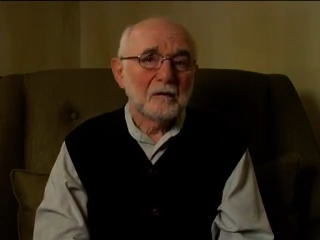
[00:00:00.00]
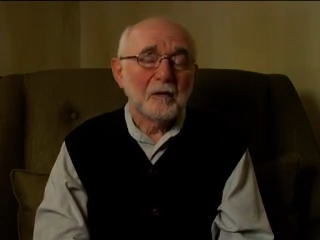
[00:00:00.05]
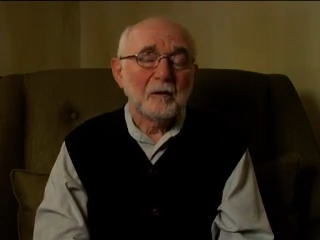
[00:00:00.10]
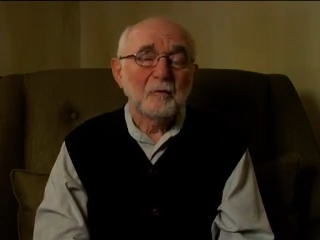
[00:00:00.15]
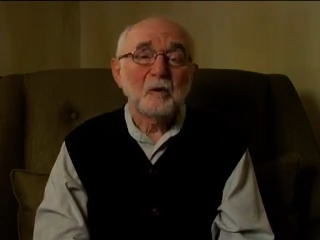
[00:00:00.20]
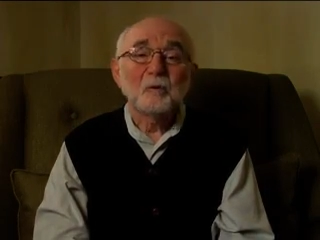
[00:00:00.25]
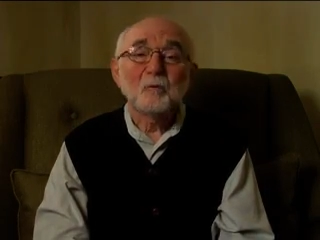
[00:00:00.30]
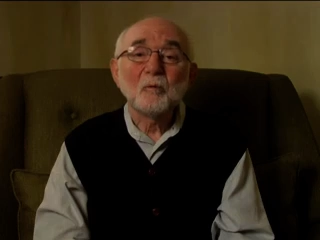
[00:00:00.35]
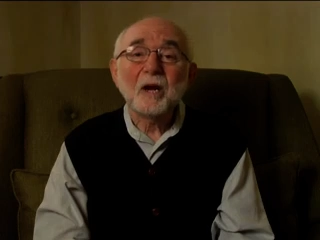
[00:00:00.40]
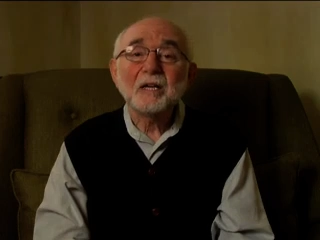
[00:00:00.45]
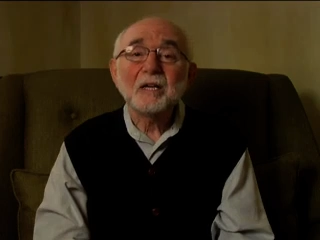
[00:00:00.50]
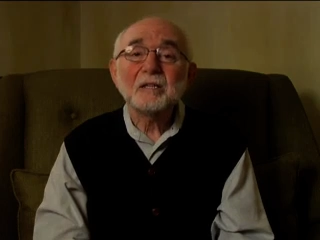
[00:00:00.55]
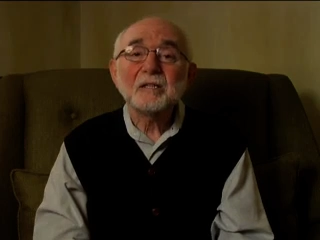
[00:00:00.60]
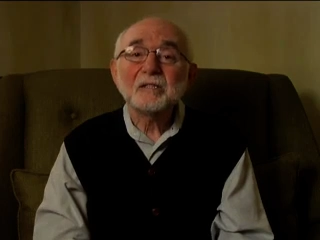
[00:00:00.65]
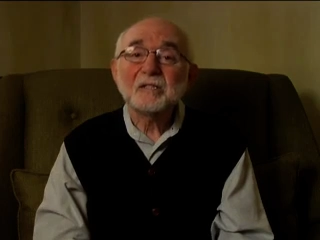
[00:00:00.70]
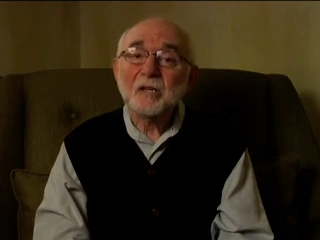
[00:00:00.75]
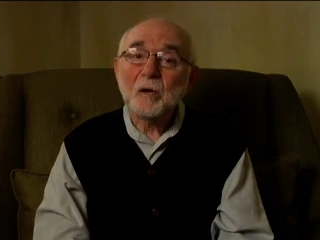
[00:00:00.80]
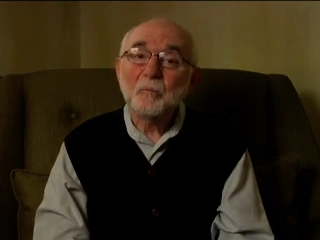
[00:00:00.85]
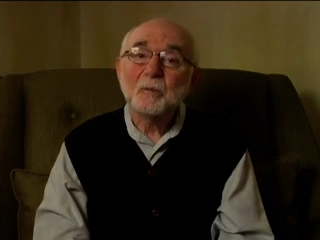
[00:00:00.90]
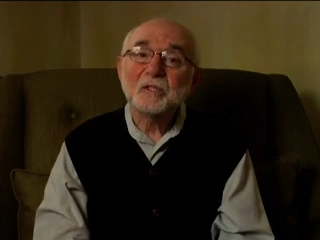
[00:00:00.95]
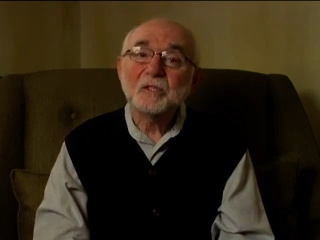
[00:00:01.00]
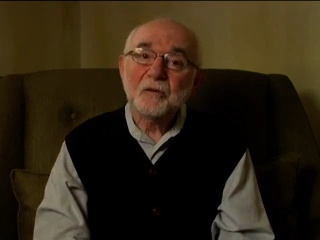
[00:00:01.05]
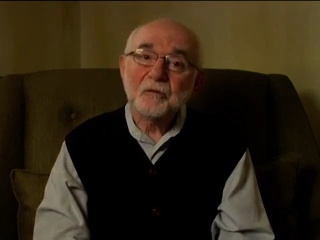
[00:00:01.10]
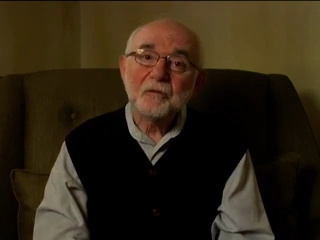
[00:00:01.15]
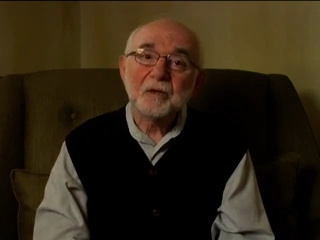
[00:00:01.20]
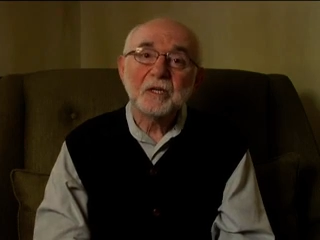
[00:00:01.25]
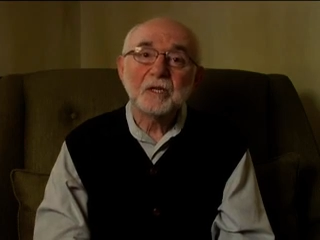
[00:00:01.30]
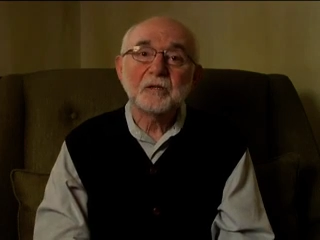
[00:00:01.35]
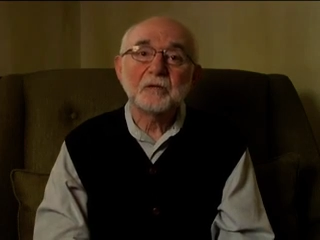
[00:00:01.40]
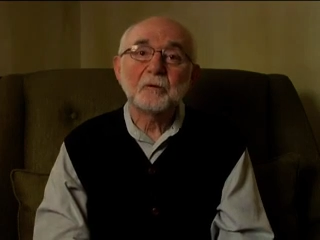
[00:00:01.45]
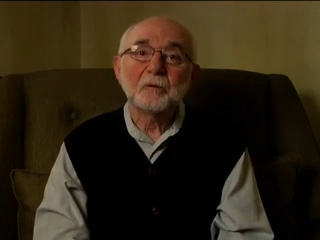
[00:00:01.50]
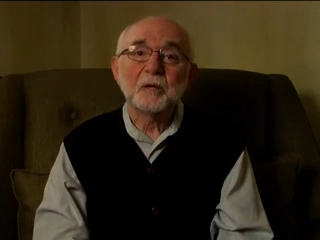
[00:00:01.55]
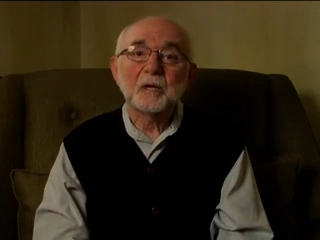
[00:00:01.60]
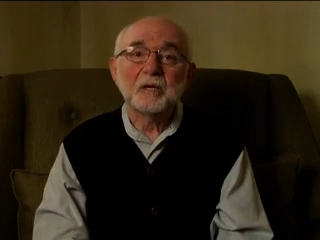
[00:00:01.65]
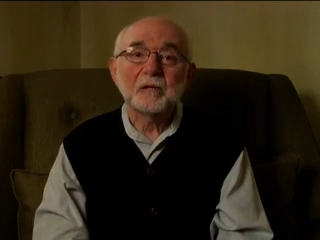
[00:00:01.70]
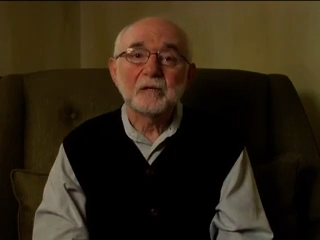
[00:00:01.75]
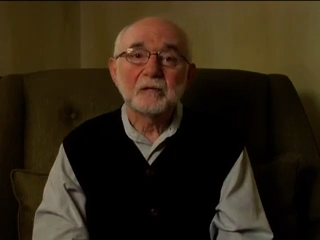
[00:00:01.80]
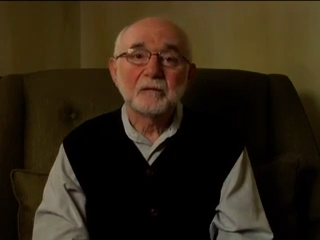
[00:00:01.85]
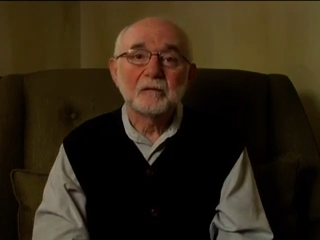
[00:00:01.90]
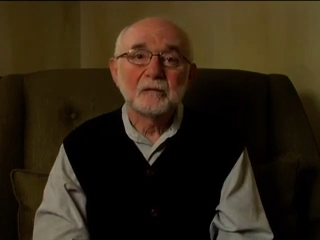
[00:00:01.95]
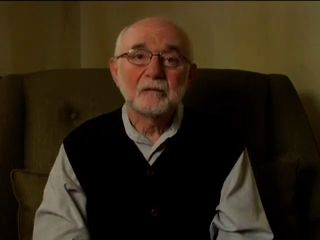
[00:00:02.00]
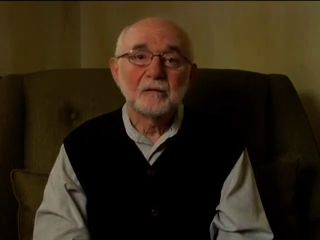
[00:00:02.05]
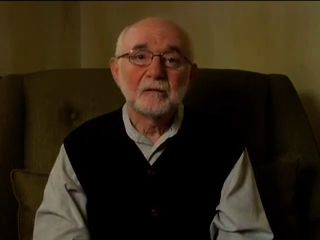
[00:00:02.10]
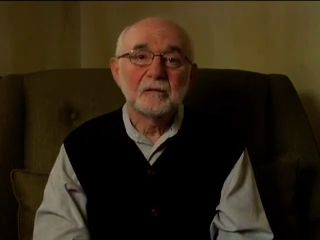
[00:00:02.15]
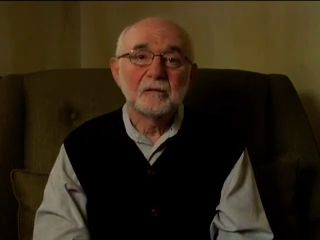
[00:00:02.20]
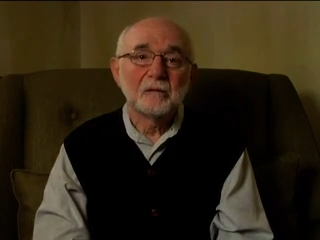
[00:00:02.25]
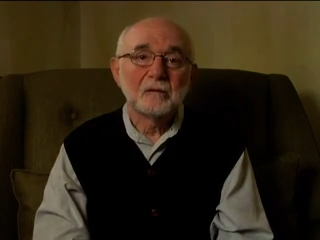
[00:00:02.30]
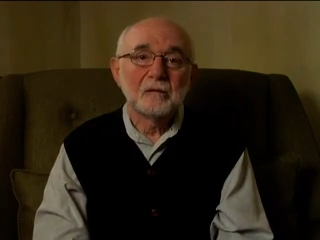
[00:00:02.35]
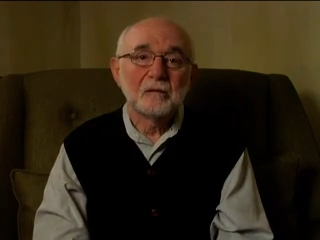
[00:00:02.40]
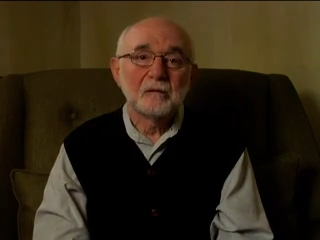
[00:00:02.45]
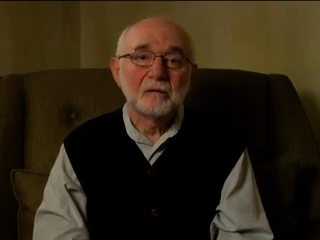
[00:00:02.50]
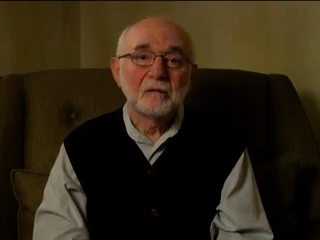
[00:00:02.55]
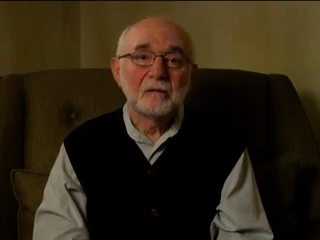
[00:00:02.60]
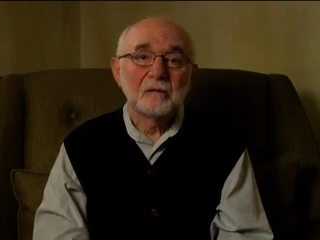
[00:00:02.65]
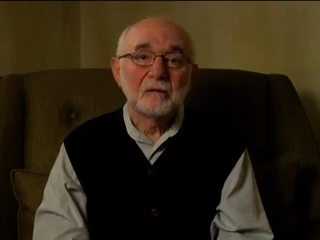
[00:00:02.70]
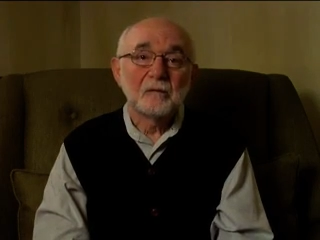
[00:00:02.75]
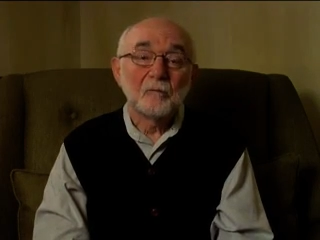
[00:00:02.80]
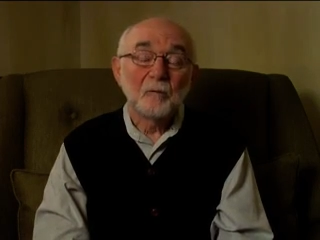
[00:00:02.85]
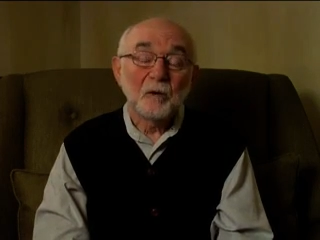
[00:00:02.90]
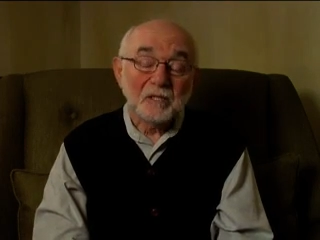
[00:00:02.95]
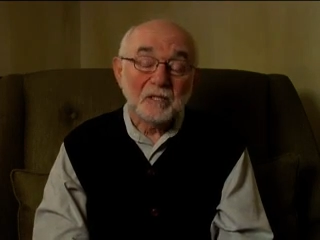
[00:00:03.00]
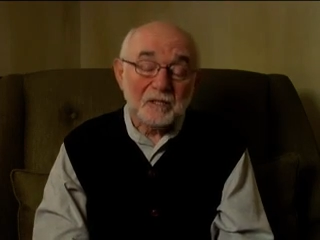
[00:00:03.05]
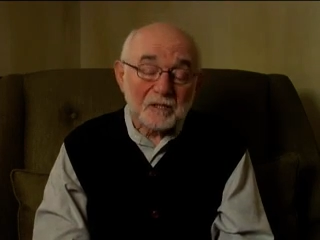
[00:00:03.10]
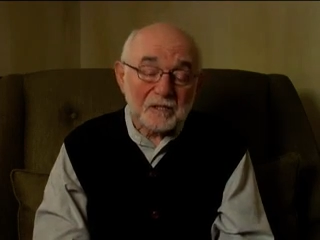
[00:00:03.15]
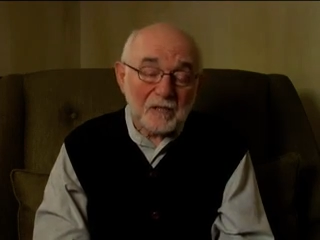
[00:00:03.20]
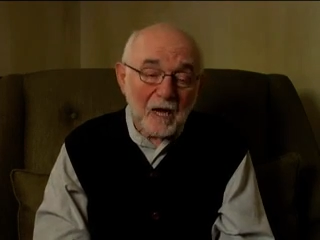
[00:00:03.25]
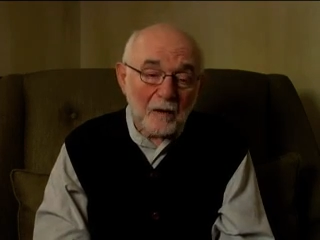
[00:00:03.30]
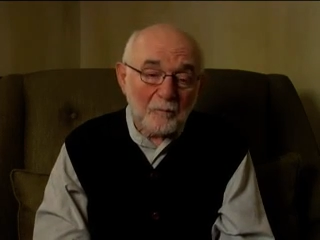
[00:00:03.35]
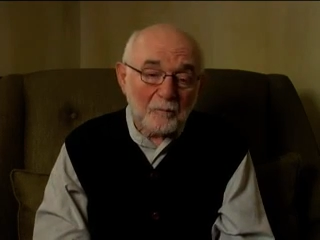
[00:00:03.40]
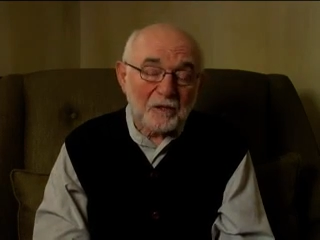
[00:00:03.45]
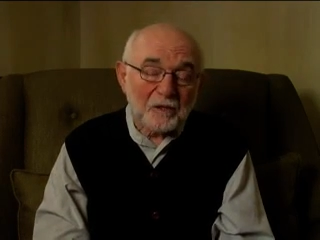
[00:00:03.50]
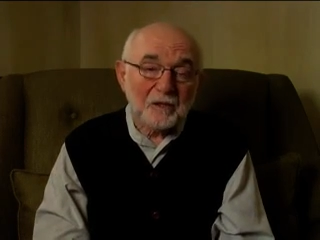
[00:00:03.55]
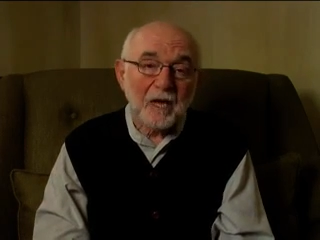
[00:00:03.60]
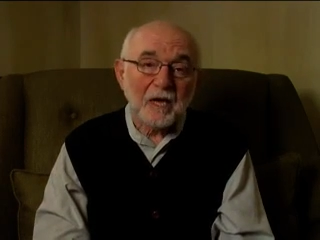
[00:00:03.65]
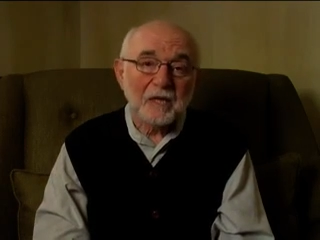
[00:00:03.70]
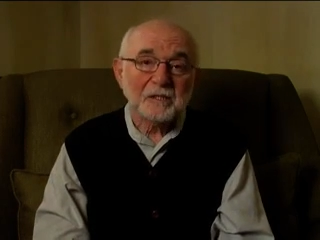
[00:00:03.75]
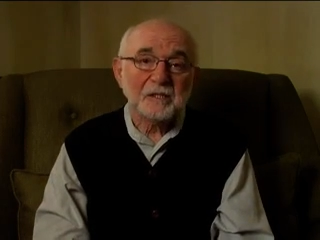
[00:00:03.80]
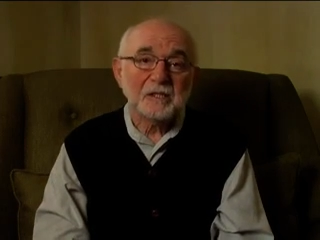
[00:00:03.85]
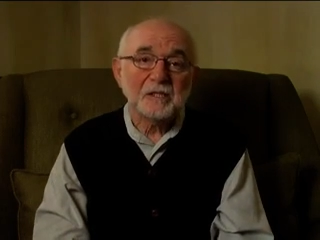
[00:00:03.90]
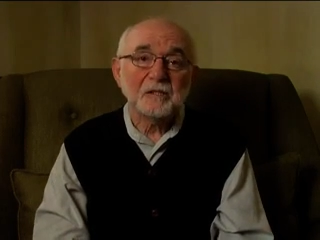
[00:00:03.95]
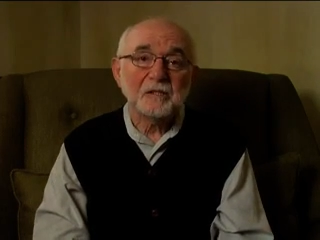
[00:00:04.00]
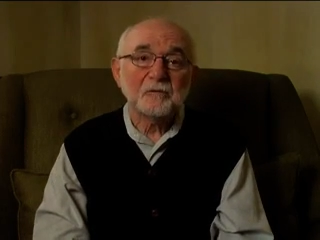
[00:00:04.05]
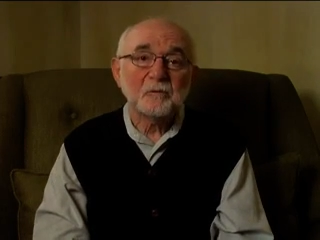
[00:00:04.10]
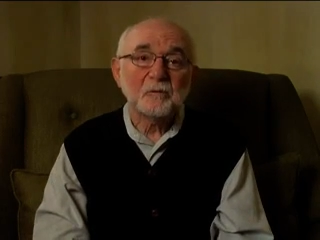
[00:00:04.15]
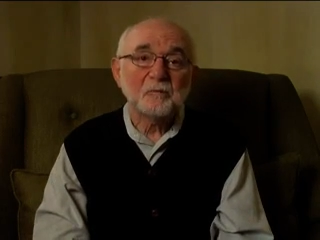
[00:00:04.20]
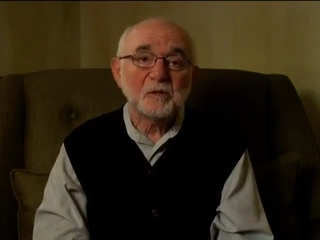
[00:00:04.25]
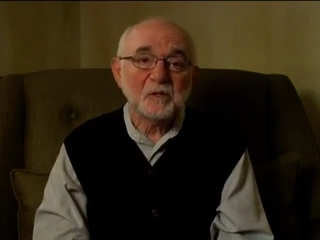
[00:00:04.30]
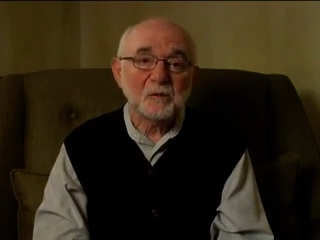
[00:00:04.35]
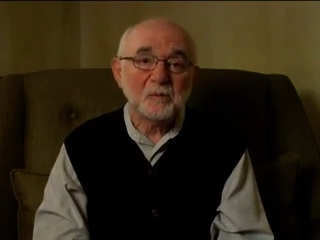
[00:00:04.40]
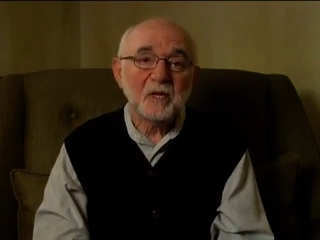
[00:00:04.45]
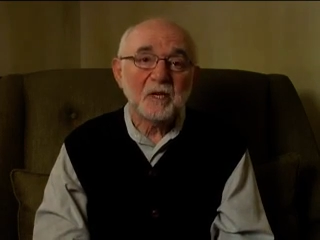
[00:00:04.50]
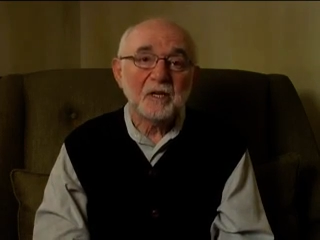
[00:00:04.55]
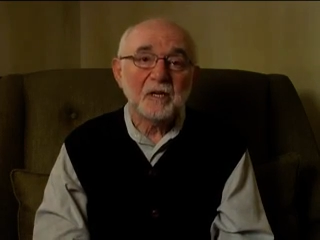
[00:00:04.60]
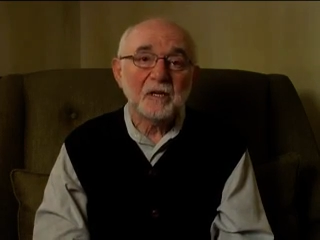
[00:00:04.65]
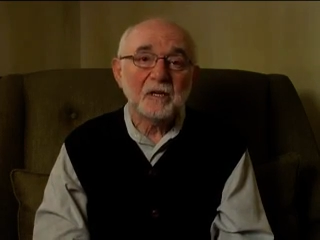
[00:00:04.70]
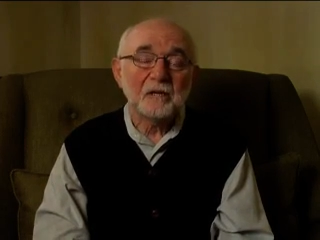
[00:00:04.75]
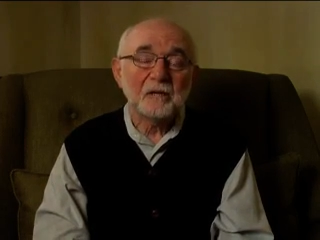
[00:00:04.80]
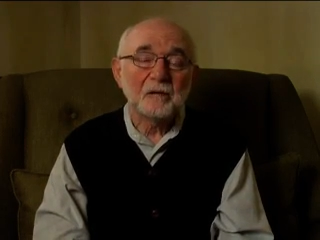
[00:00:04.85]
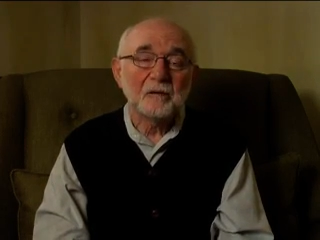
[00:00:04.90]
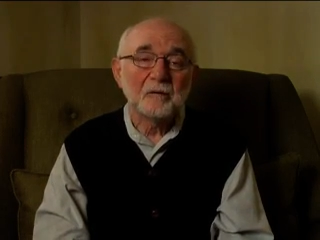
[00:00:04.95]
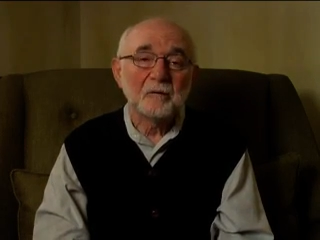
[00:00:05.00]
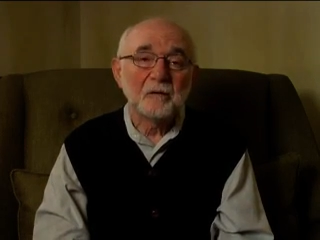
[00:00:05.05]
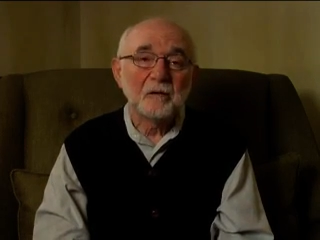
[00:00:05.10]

They would write this up as a victory. We had stopped the Nazis from speaking.